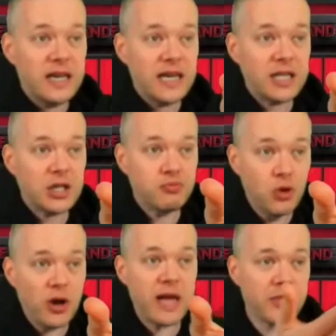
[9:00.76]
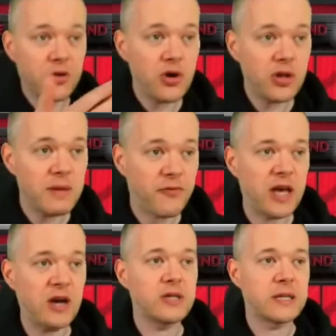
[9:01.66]
He's just running through the
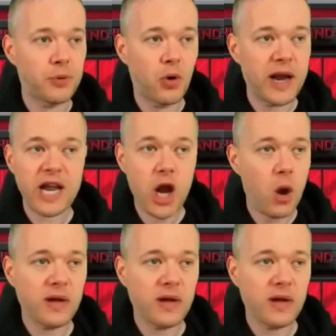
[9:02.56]
midfield. De Bruyne, no